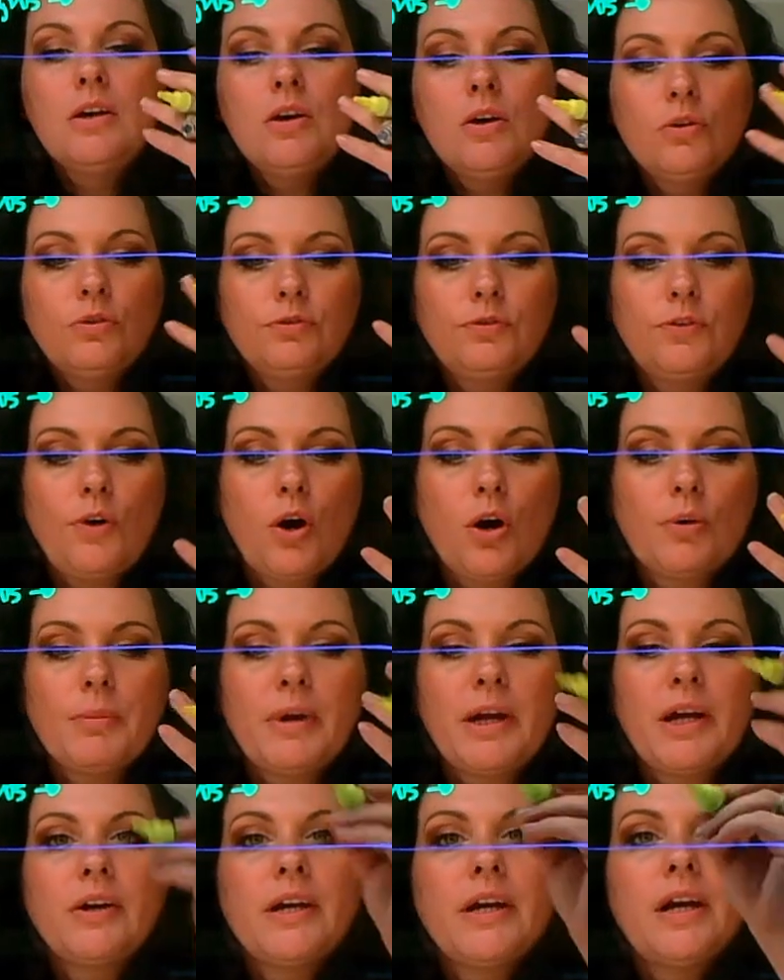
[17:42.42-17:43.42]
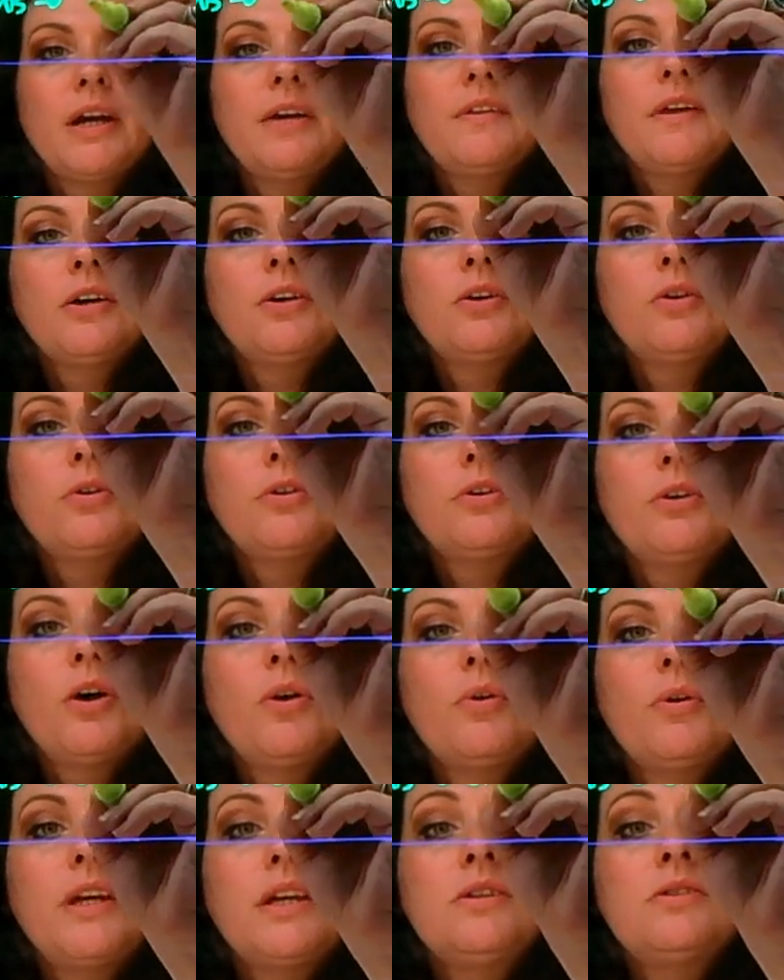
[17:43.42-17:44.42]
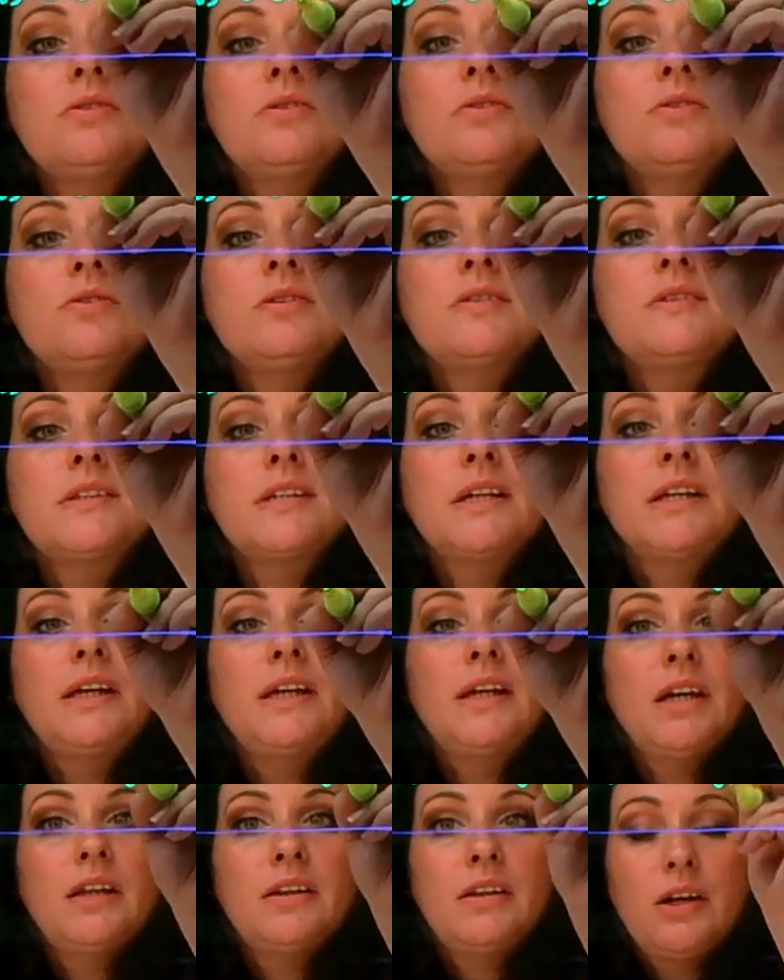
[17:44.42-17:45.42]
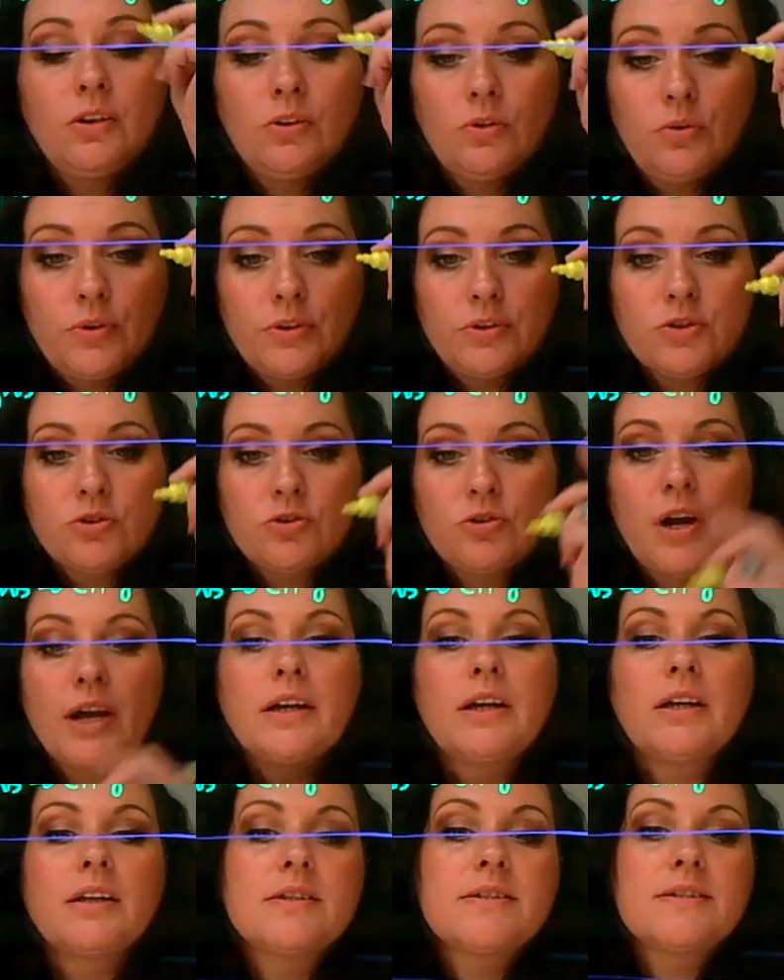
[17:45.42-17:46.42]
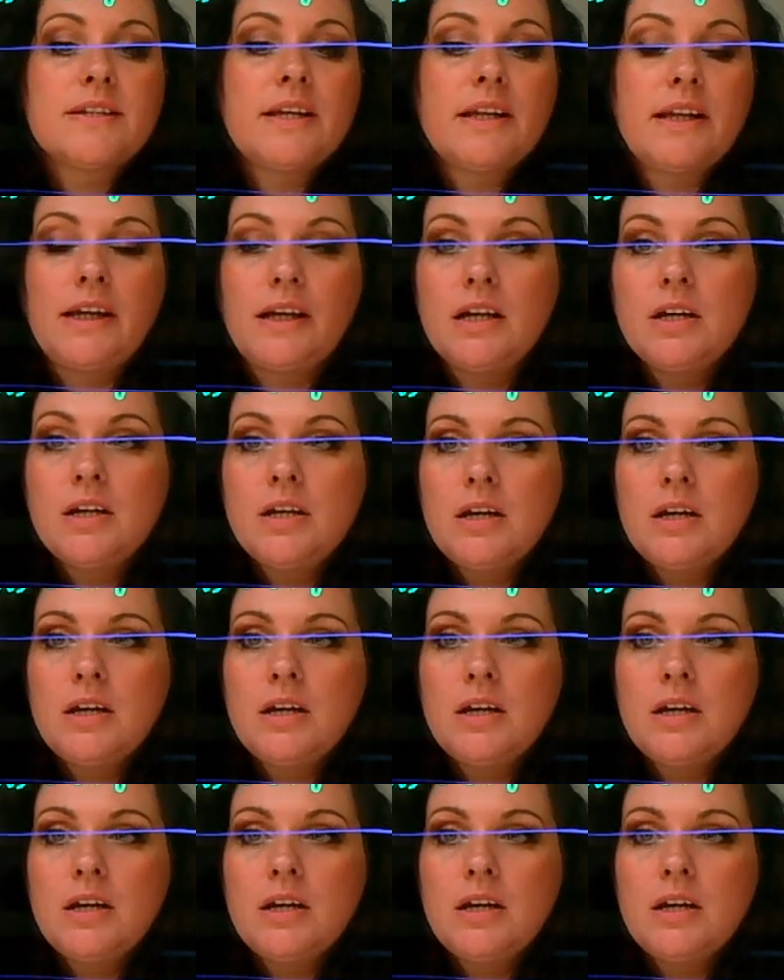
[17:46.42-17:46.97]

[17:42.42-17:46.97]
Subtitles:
farm area, and they're going to go into the city, and they're going to strike in the city,